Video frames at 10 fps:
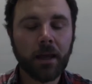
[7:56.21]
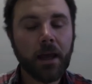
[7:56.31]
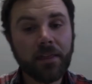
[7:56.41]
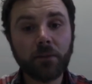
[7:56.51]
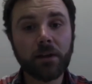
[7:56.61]

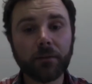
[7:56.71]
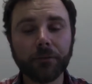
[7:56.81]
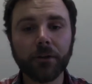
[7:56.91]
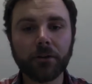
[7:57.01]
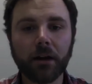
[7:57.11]
And then we have to
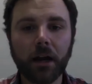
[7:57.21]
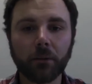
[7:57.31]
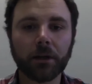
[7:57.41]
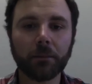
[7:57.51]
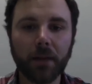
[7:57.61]
figure out how
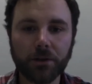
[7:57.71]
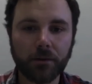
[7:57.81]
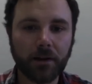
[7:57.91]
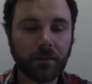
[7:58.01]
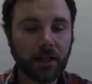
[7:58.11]
we're going to measure
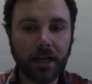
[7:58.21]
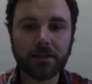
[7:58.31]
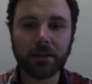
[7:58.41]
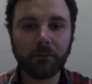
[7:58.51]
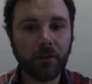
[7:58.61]
them. And again,
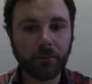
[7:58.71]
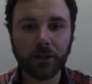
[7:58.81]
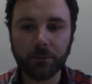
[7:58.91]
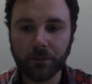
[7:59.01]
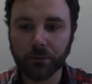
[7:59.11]
some of them are
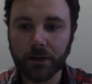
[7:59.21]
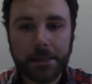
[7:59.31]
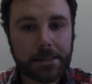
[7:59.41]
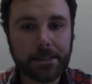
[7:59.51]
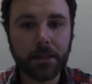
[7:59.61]
going to be pretty
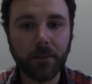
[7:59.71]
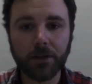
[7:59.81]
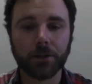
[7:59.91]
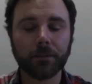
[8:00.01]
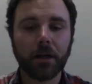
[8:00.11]
easy to
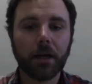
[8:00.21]
measure.